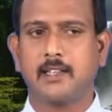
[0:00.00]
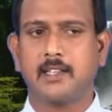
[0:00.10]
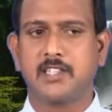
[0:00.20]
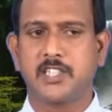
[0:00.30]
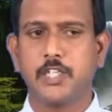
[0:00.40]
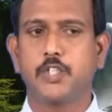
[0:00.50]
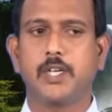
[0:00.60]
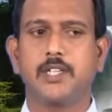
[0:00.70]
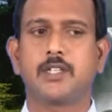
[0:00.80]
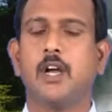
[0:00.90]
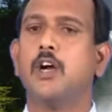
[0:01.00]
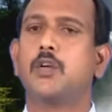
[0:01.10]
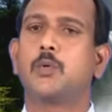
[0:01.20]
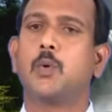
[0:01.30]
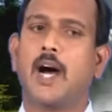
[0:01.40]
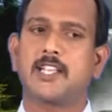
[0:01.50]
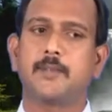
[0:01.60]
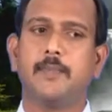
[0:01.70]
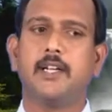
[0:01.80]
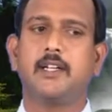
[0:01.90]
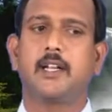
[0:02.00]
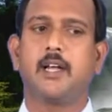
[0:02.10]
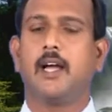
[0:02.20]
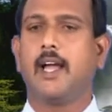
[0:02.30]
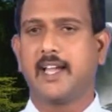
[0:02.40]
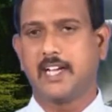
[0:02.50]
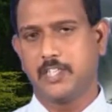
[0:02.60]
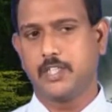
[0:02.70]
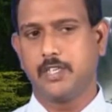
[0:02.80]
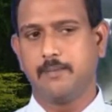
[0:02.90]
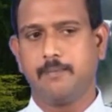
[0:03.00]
centuries to assimilate a culture.